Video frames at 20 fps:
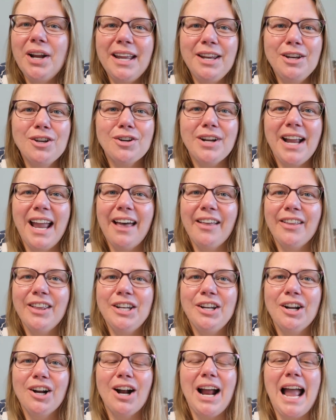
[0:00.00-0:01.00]
it in your
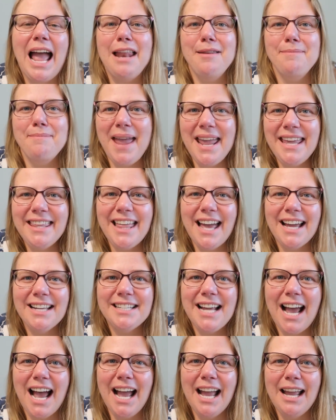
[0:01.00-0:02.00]
calendar and make that
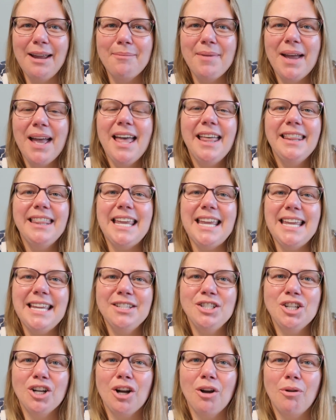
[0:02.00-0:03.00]
time, the
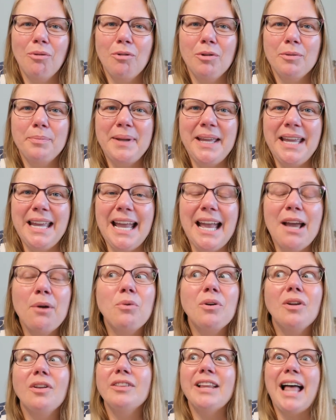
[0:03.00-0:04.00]
easier it will be. It
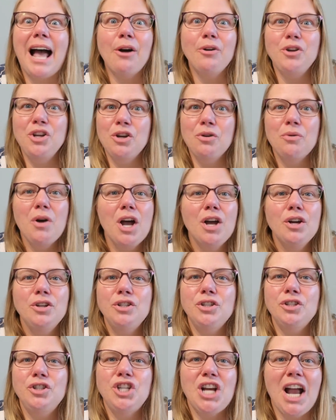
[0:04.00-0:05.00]
will allow you
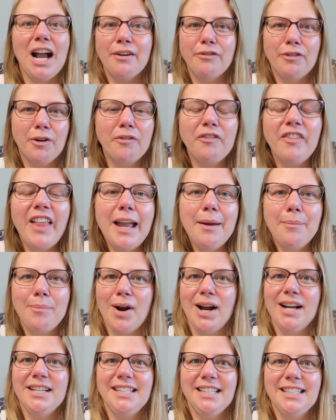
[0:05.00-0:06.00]
to check for flight
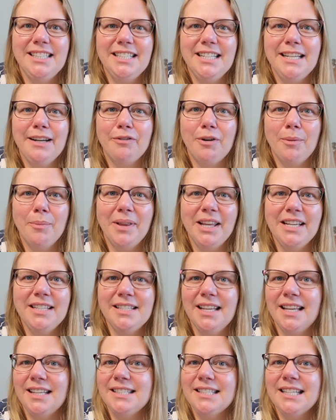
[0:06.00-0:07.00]
prices to different
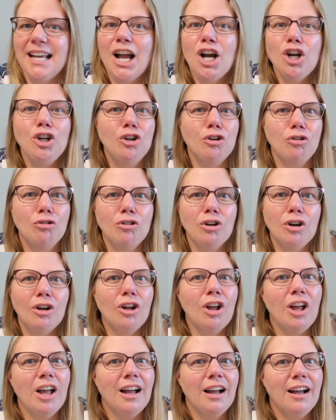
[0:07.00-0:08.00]
places.
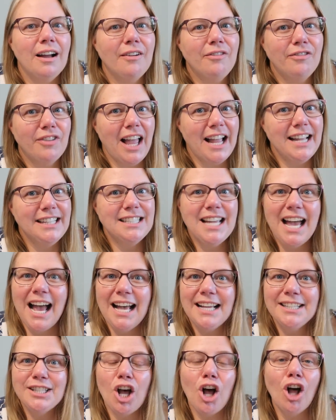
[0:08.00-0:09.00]
Google Flights
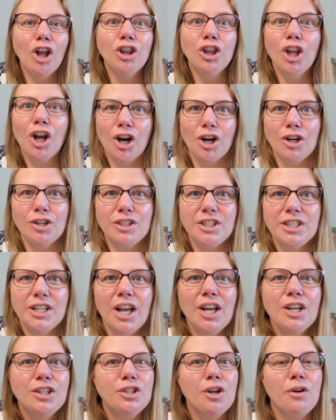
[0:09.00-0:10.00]
has alerts.
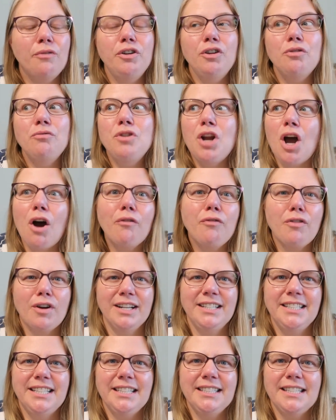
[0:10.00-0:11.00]
So if you know, for
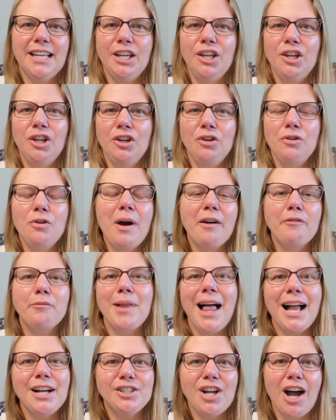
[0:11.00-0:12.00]
instance, that you have
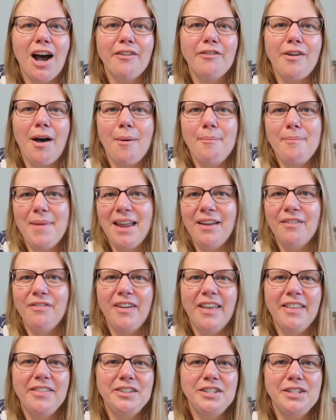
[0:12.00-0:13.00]
blocked off May
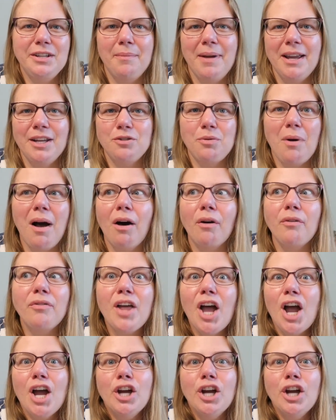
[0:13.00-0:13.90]
5th to May 12th,